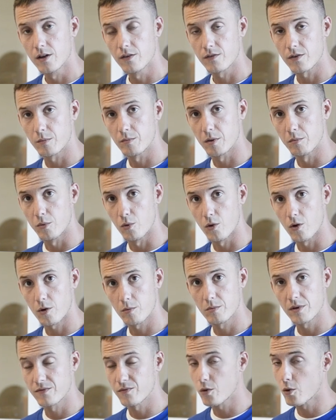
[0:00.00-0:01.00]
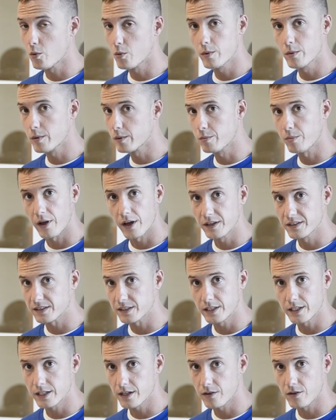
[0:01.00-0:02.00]
from the board before we replace
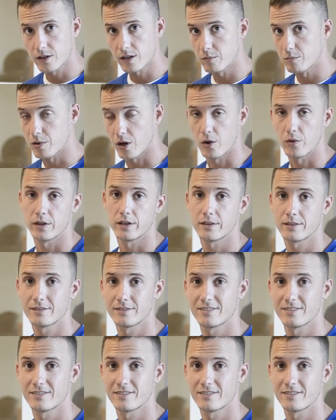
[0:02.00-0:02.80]
any other component.